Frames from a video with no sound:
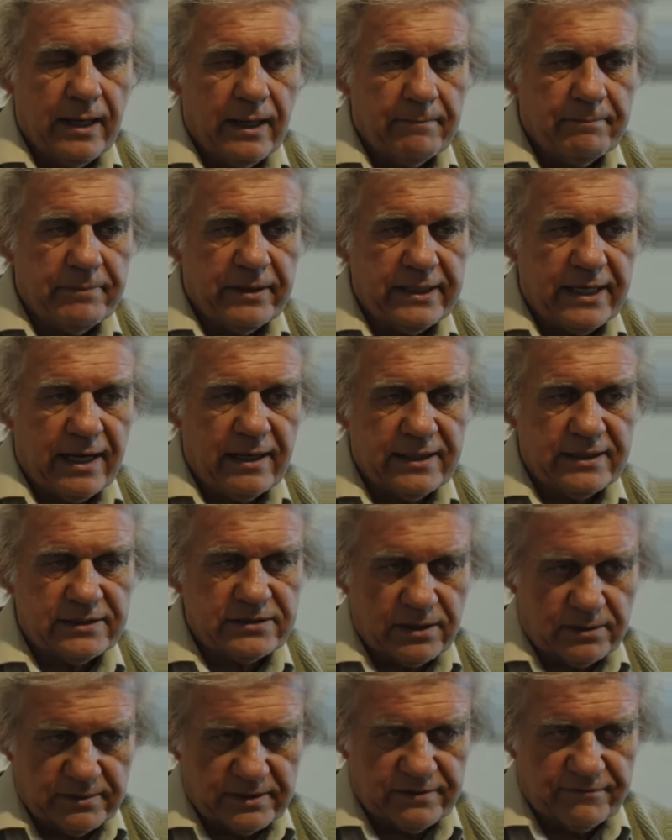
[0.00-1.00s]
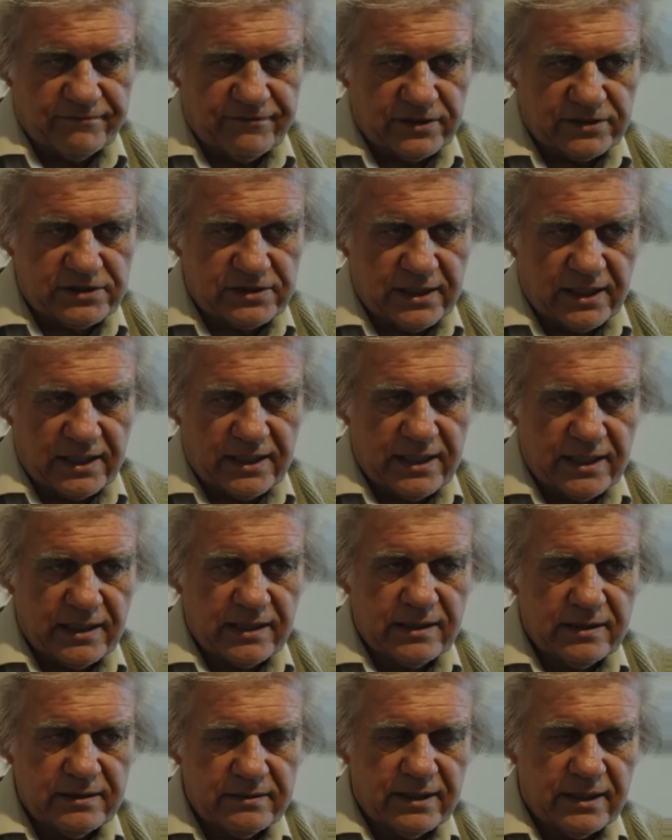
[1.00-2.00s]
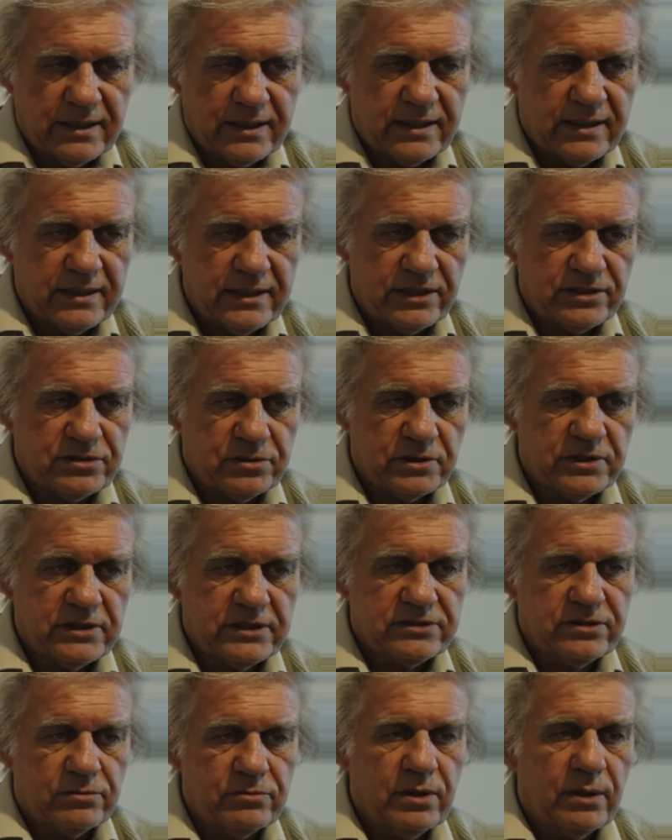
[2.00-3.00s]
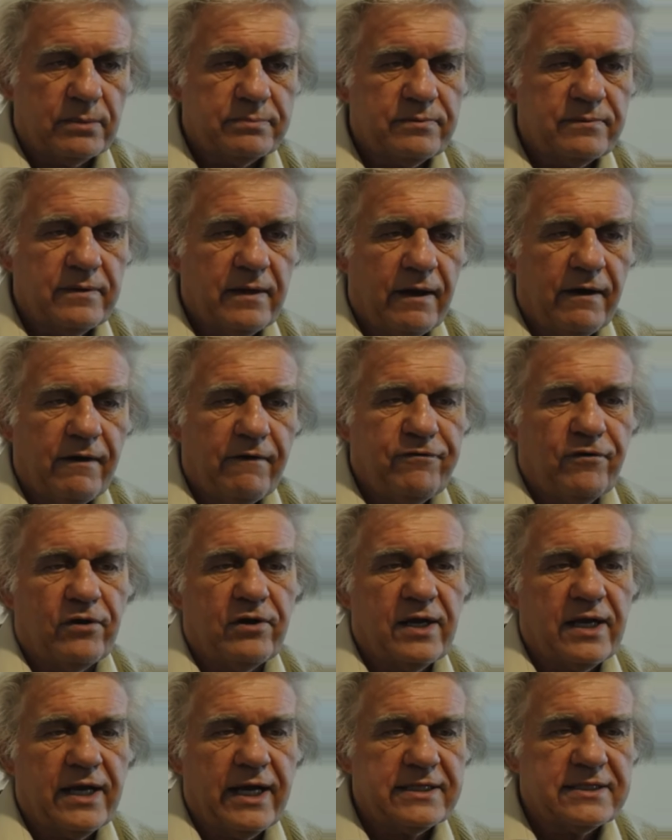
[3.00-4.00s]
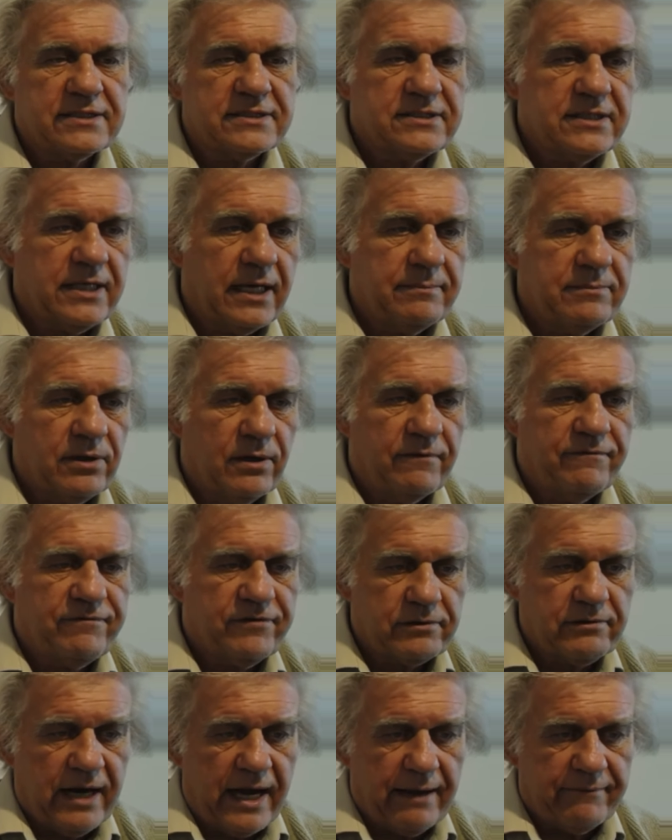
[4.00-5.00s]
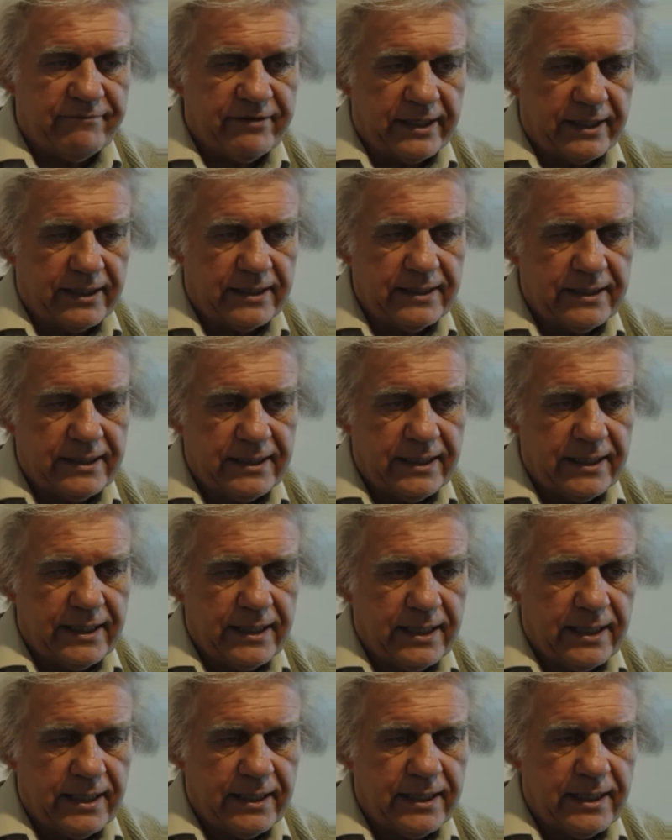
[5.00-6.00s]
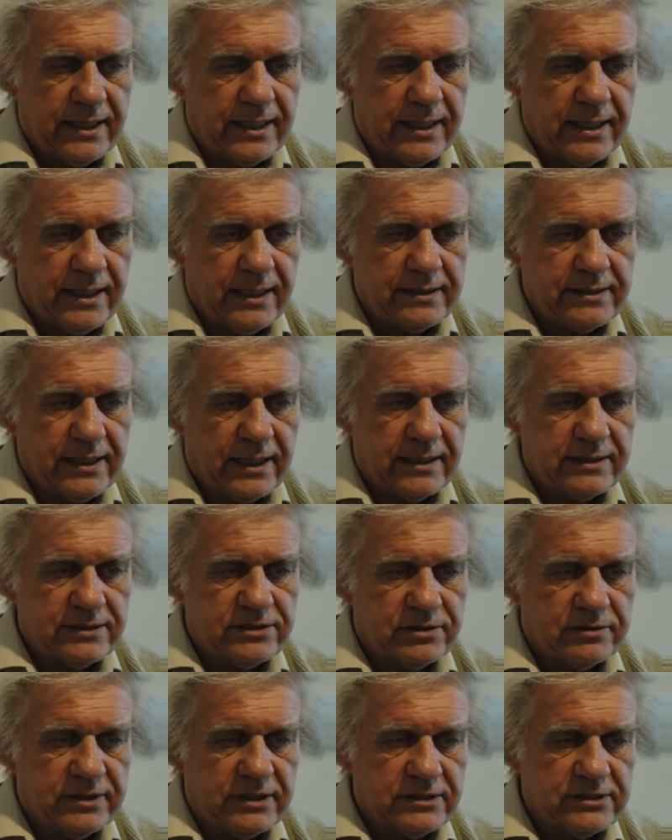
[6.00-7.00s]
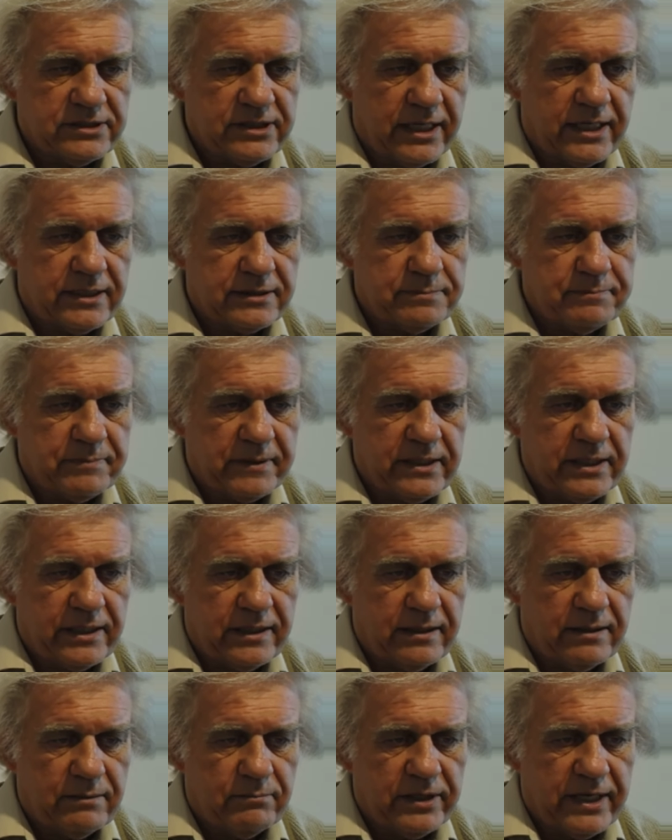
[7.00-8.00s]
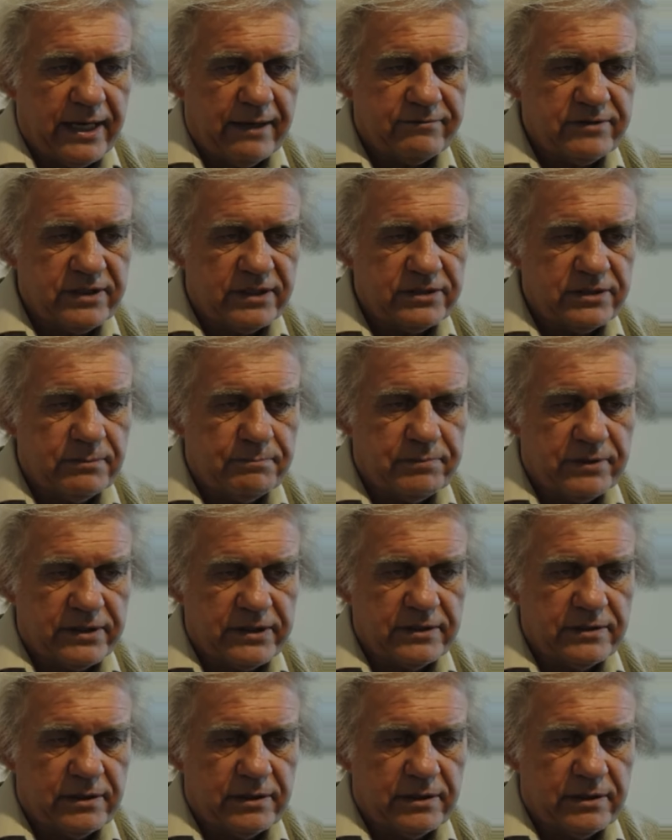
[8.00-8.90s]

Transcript: But now let's go with the first uh, uh, issue: Is the rope for light the same rope for gravity? And uh, the answer is yes, but here we have to put it in the